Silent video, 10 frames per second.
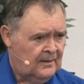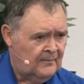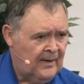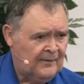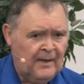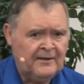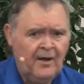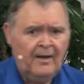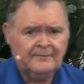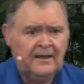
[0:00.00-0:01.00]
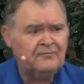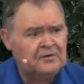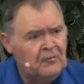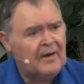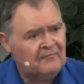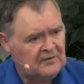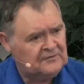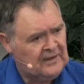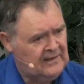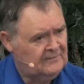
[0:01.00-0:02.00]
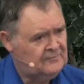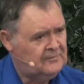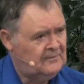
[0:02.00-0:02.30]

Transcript: And by the way, God gives you every chance.